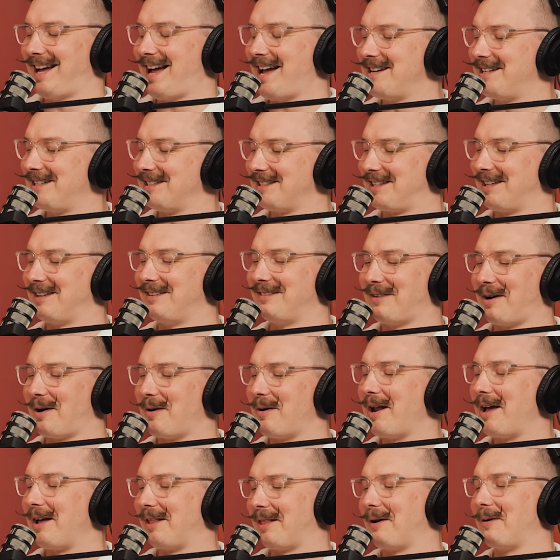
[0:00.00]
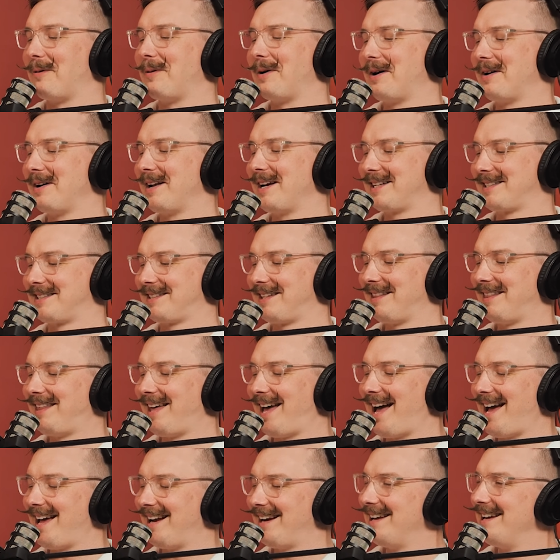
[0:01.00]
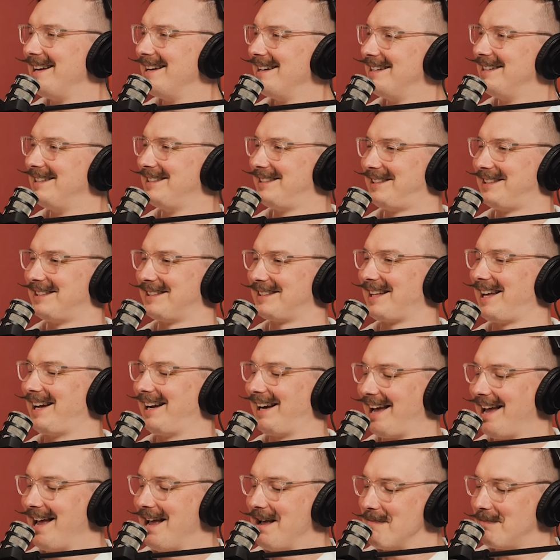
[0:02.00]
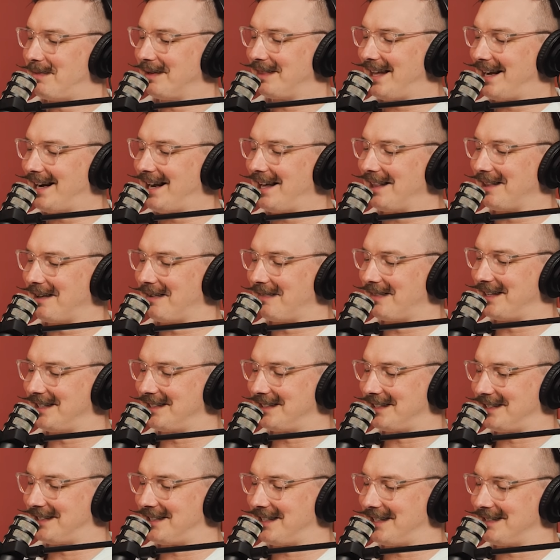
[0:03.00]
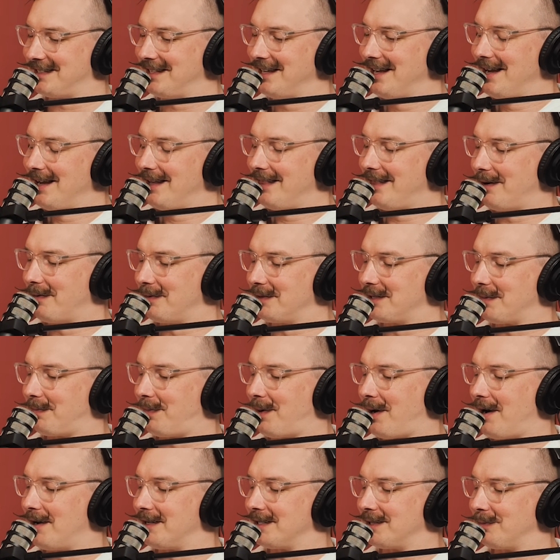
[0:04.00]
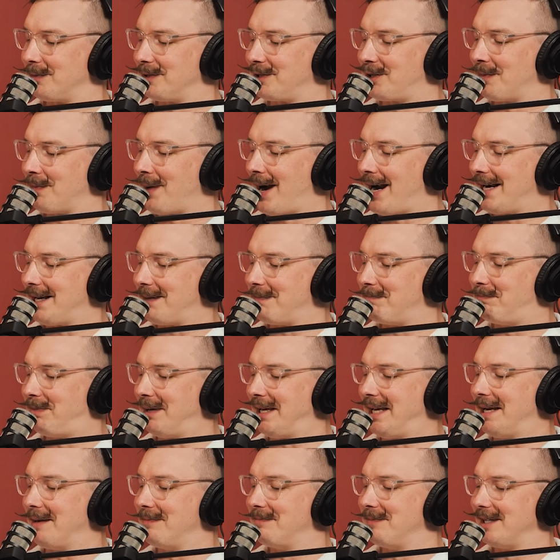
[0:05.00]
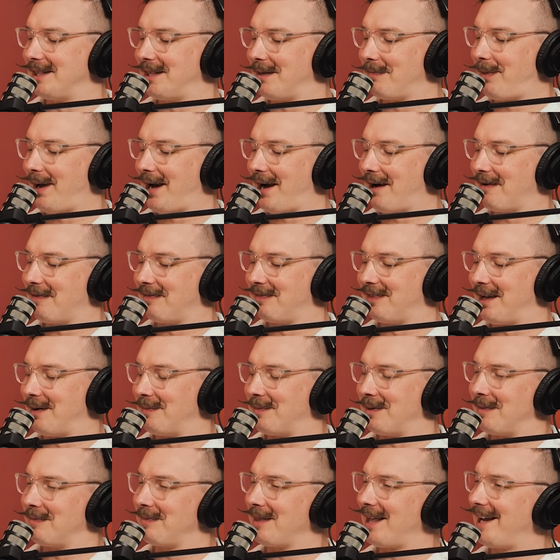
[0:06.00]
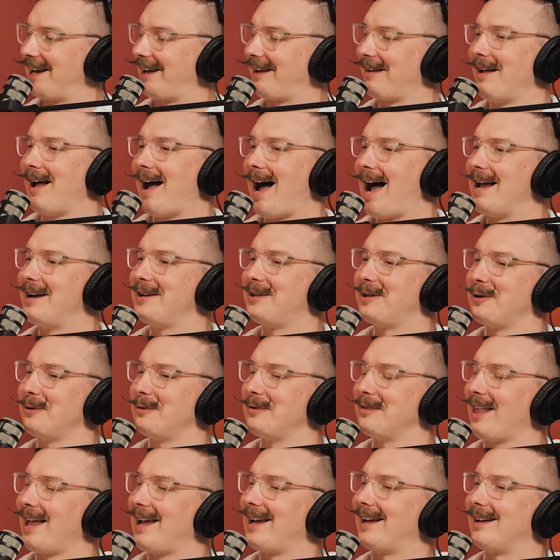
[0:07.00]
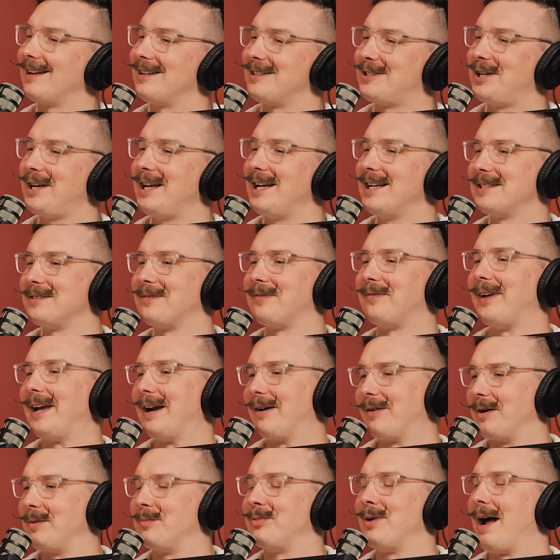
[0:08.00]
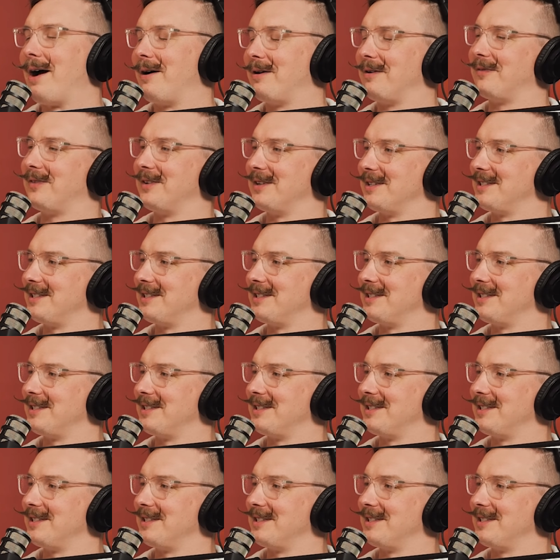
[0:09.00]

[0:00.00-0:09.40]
I just wrote LOL next to that. It's just like, but then I love that she says there was a pause in which Hermione beamed at the pair of them. But I'm like, I do, like, she is very proud of